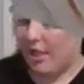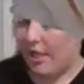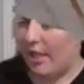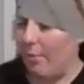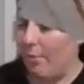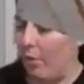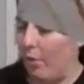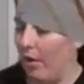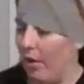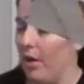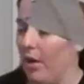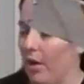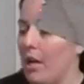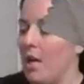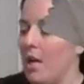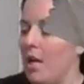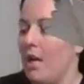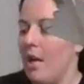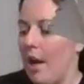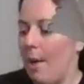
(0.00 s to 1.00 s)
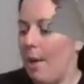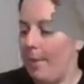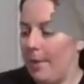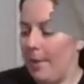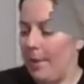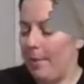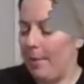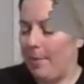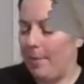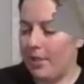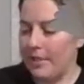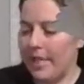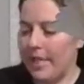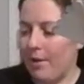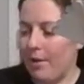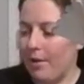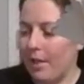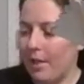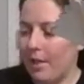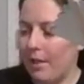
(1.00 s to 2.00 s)
it anymore, I'm going to put it
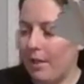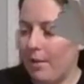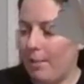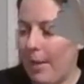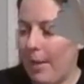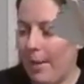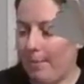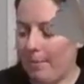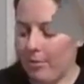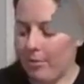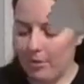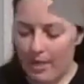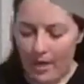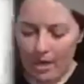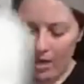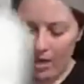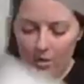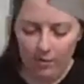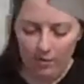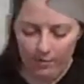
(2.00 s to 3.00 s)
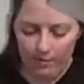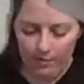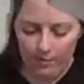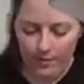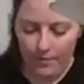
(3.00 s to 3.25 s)
down on a paper towel.